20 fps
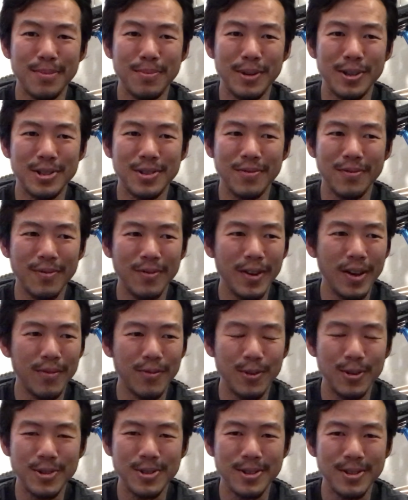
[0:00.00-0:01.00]
a bunch of
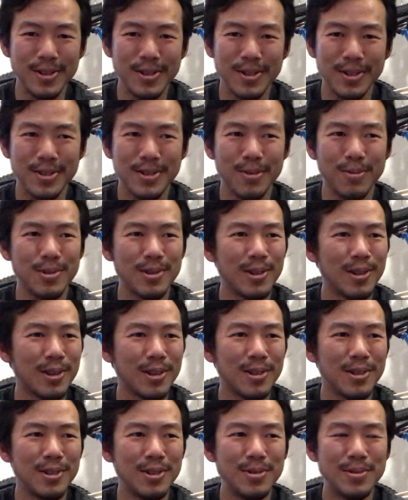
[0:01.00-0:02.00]
Everest things. I was
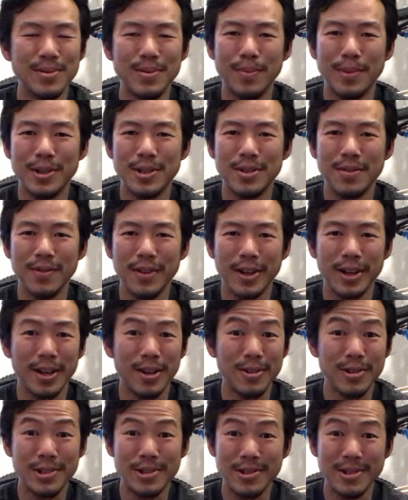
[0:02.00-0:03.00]
looking to do a bunch of like
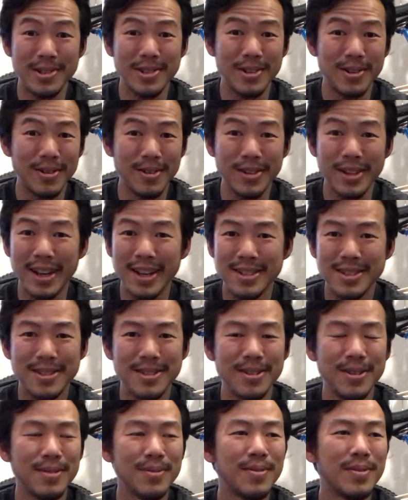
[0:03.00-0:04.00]
ultras and all that
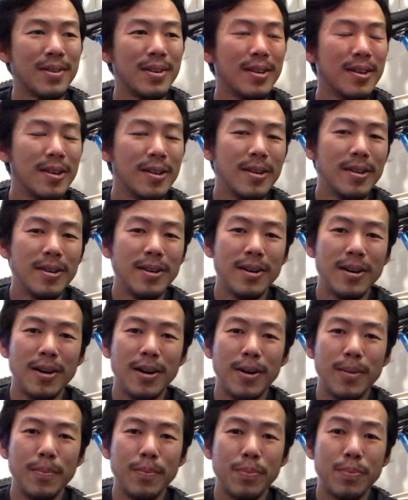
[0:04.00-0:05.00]
stuff.
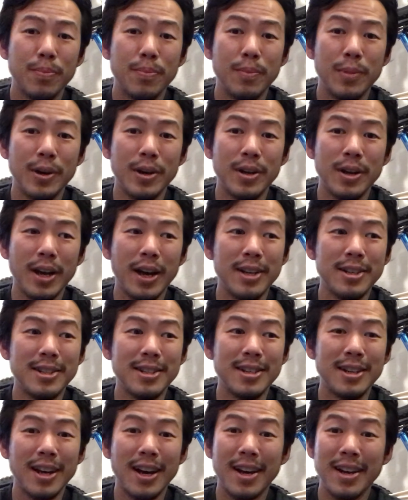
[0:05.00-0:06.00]
But I
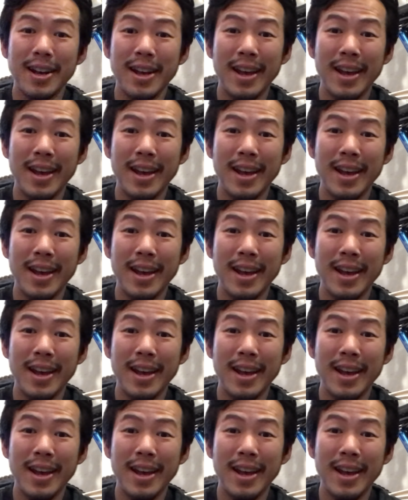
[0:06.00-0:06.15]
did not